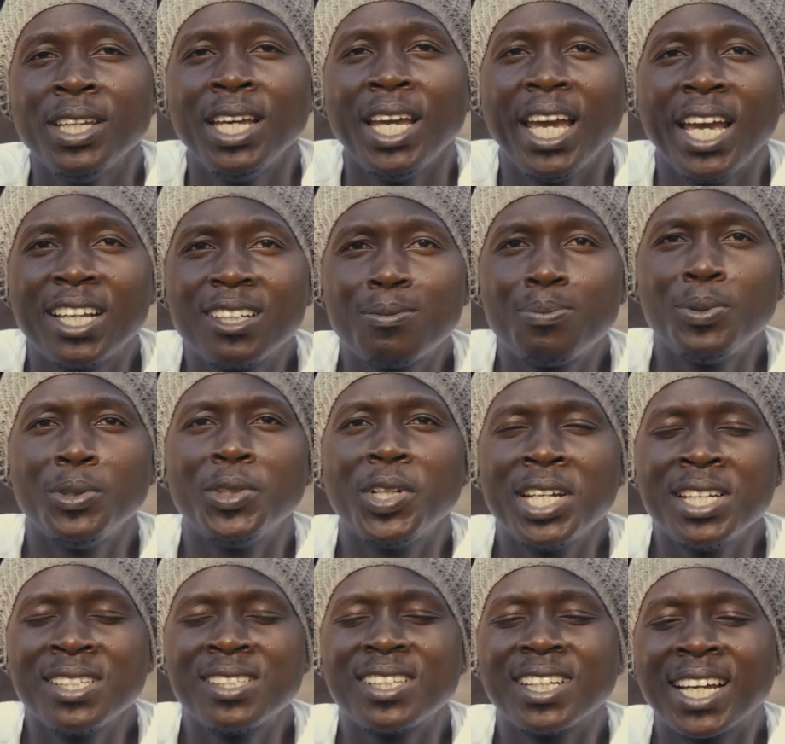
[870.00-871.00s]

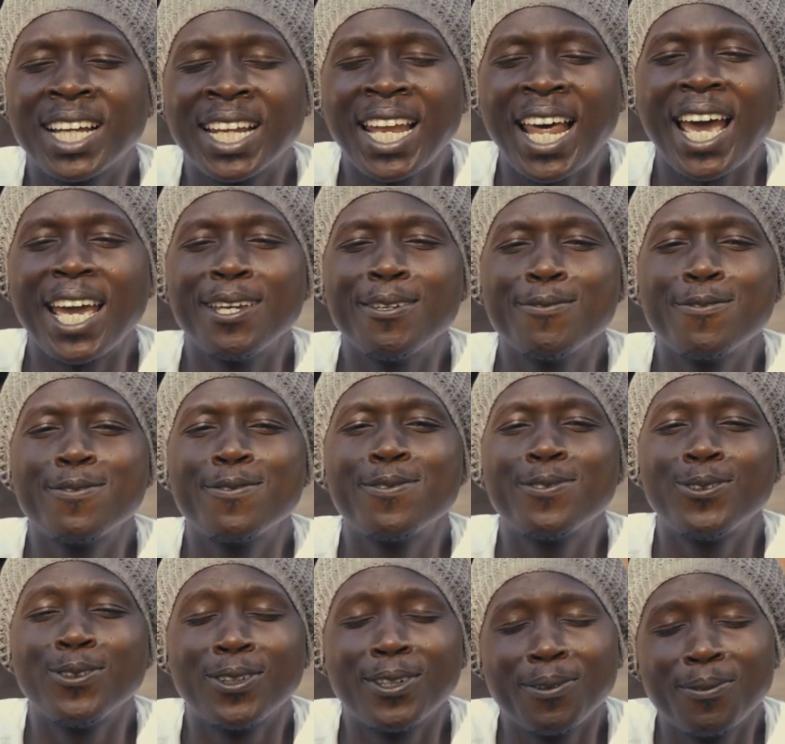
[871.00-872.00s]
experiencing life
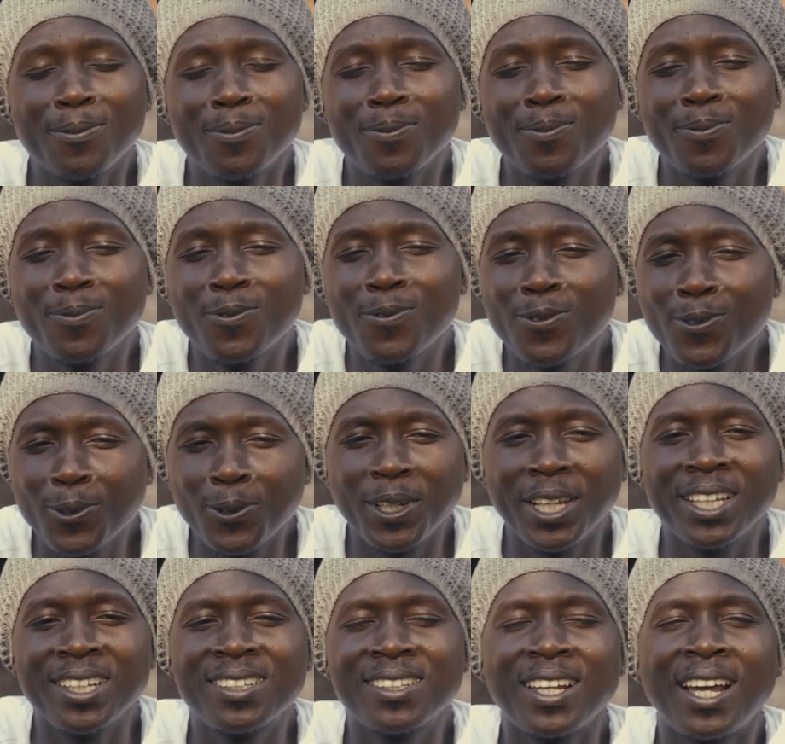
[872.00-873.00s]
to the
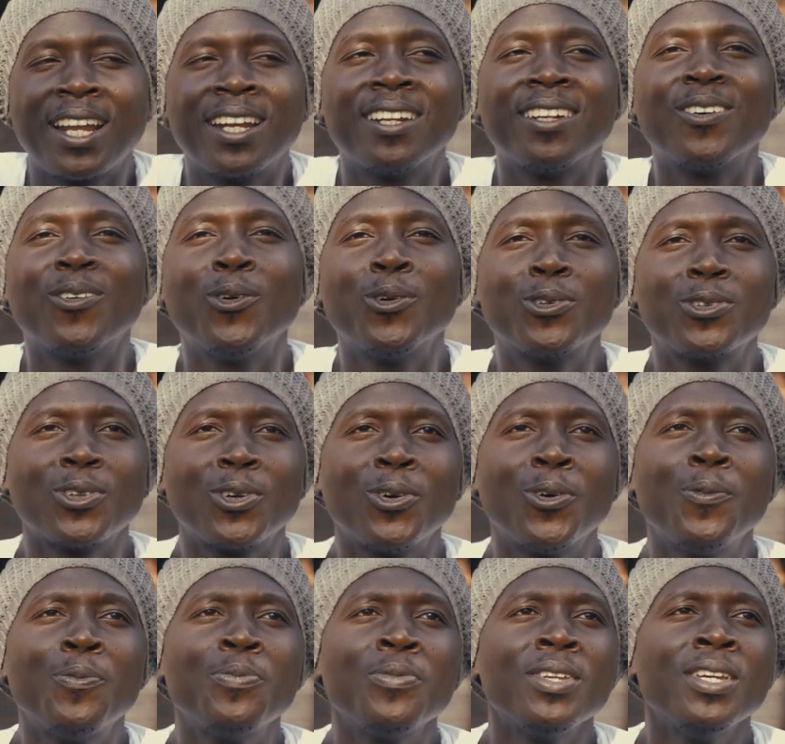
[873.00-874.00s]
fullest, and
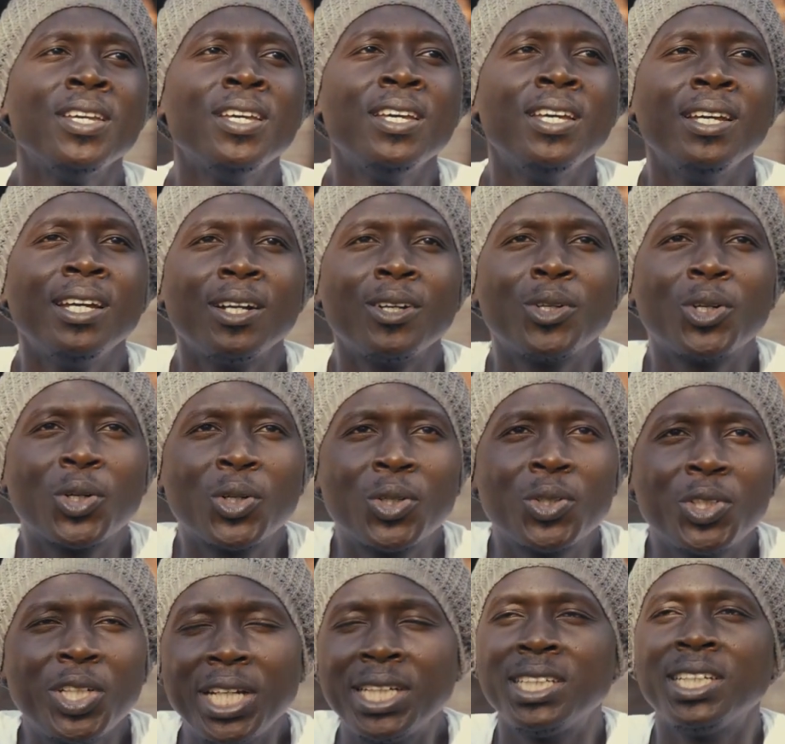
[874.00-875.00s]
also
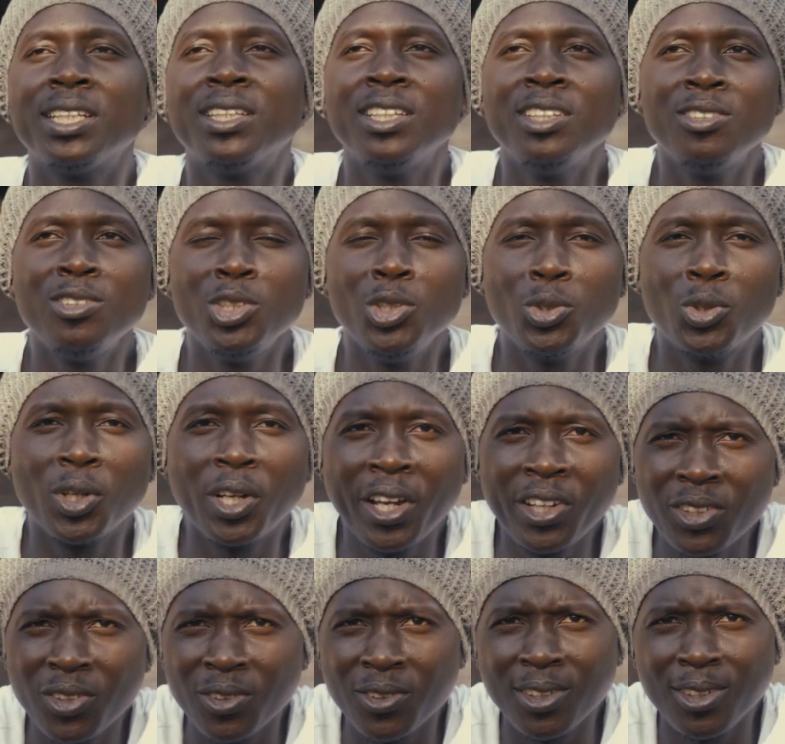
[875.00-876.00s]
creating these new
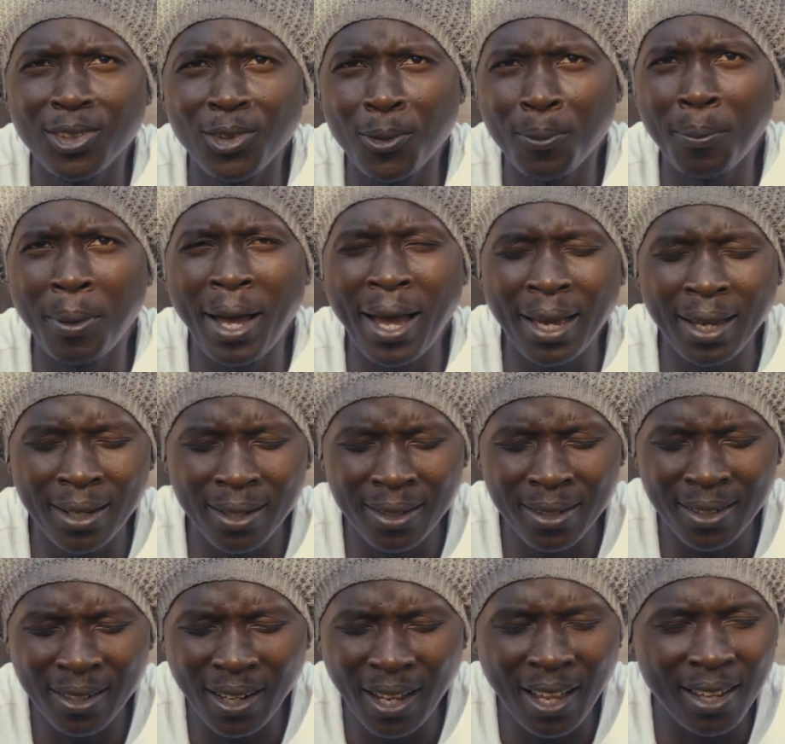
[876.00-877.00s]
connections in your
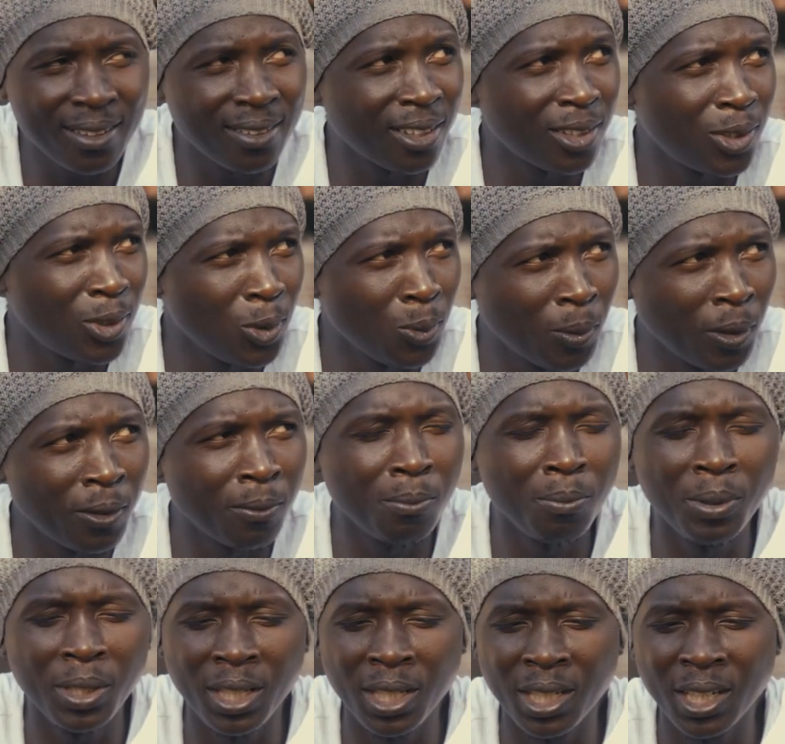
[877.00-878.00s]
mind as a human
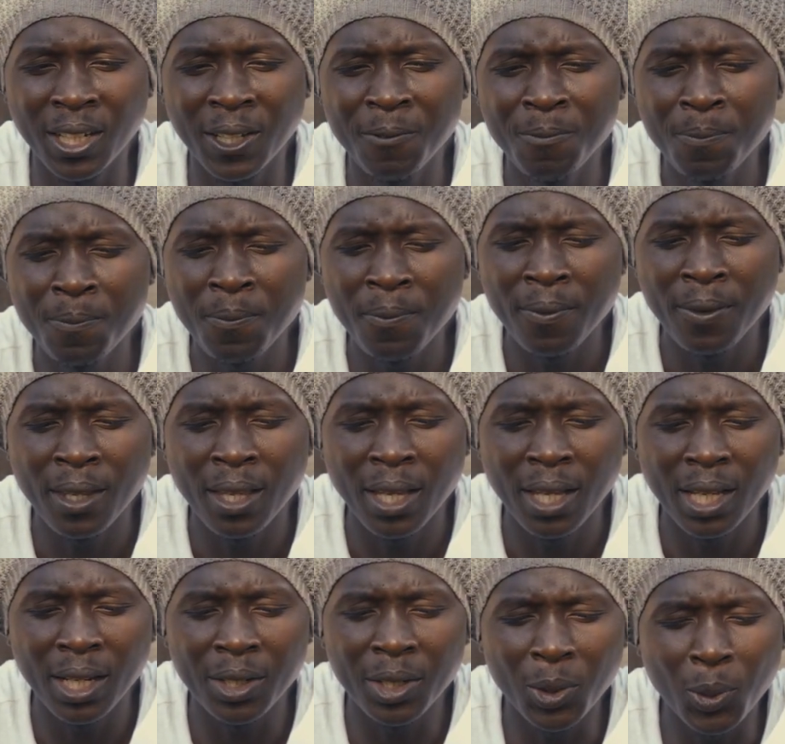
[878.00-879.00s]
being,
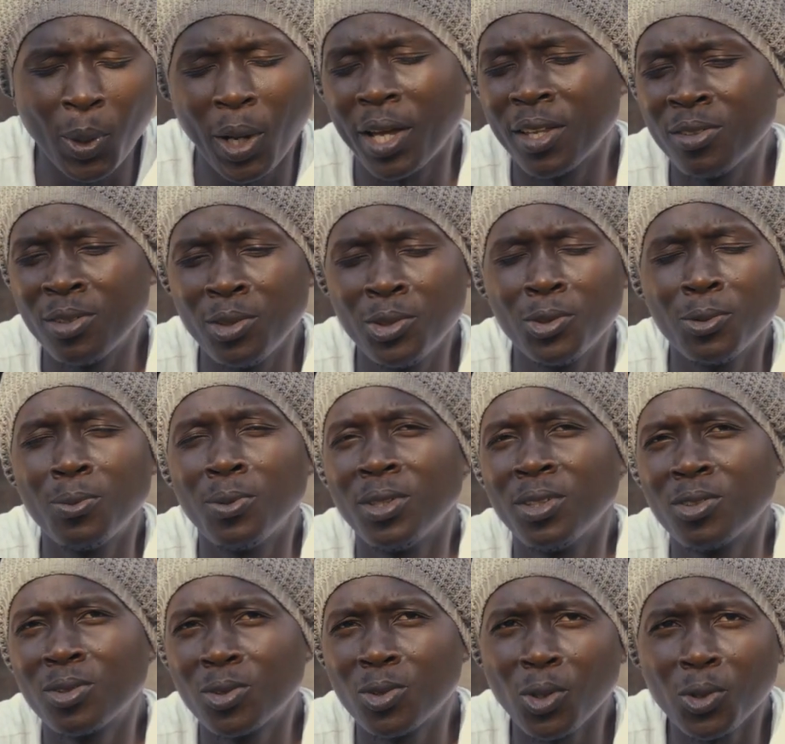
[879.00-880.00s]
requires you to be
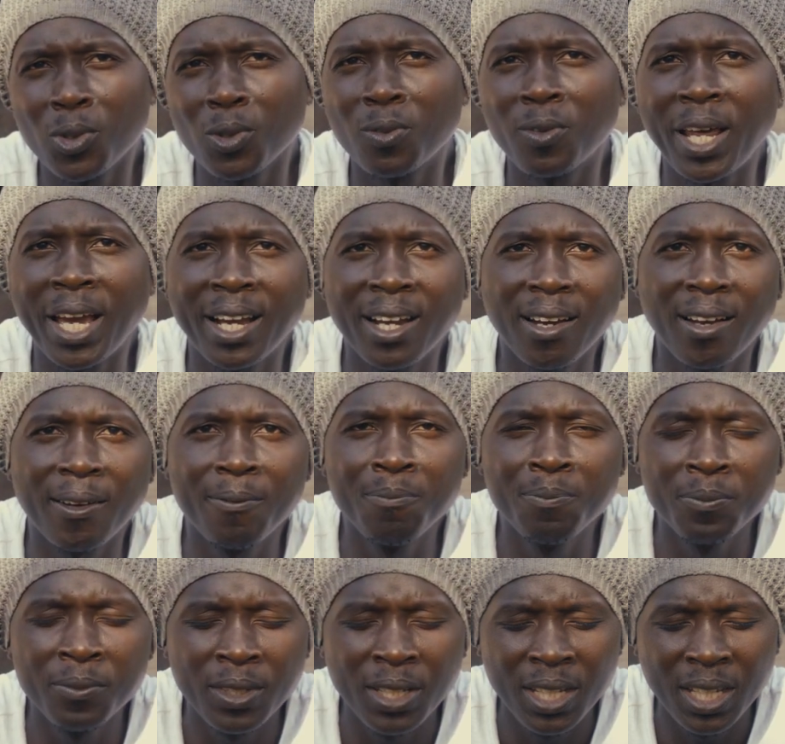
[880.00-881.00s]
sort of like a
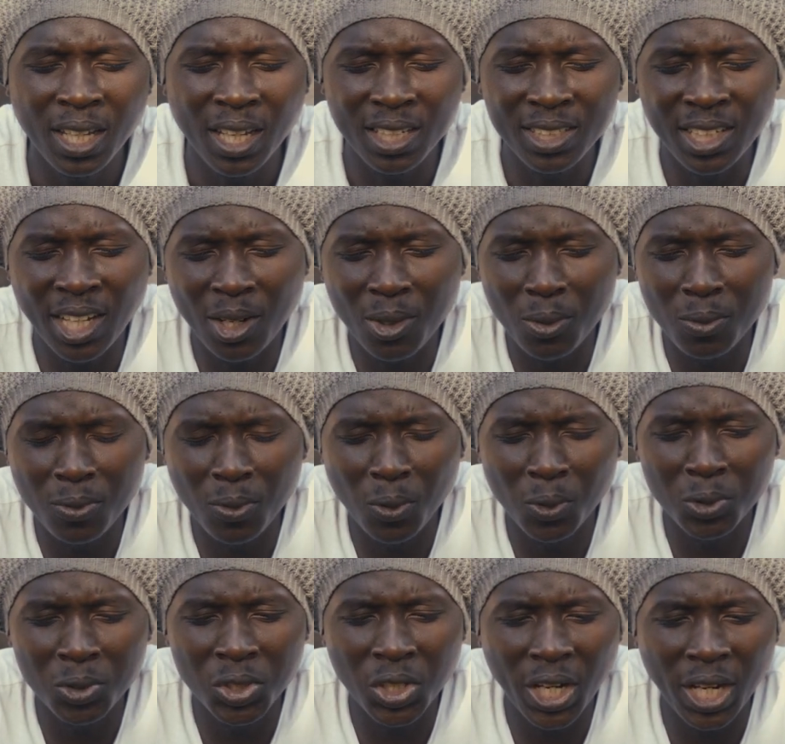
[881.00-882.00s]
jack of
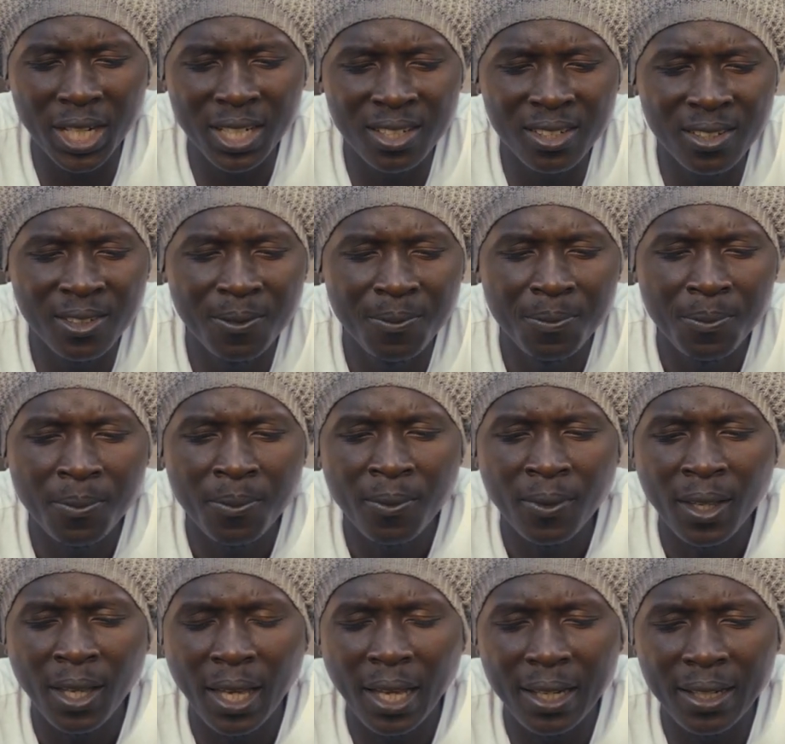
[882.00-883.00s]
all trades.
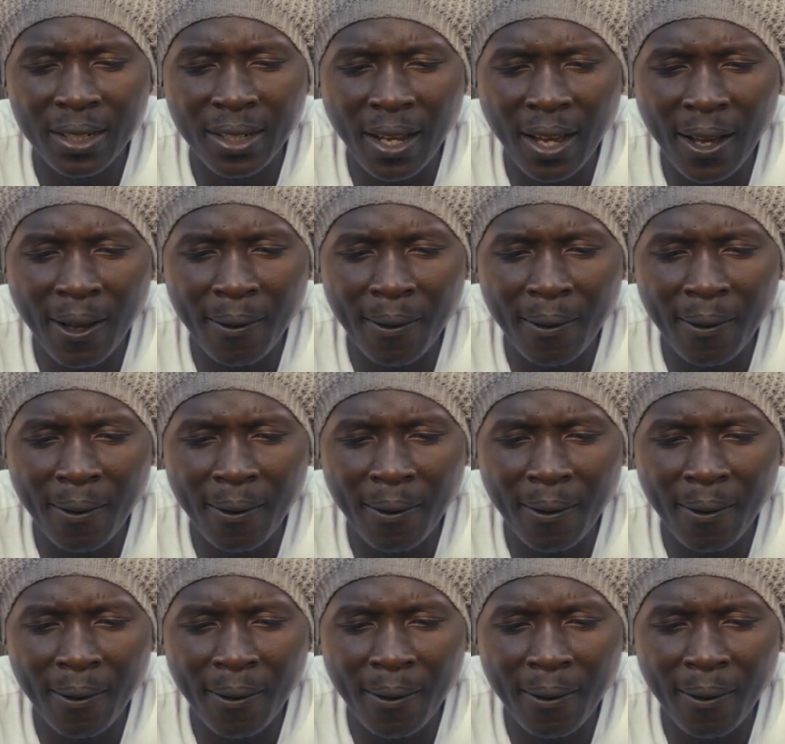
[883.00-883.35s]
And